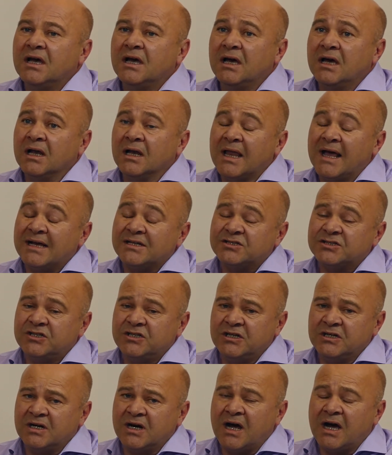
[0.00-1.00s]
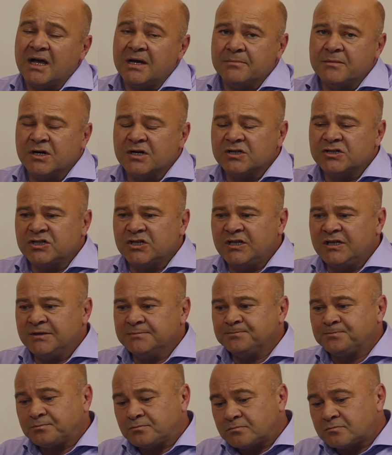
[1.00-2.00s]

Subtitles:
Last year, IMRG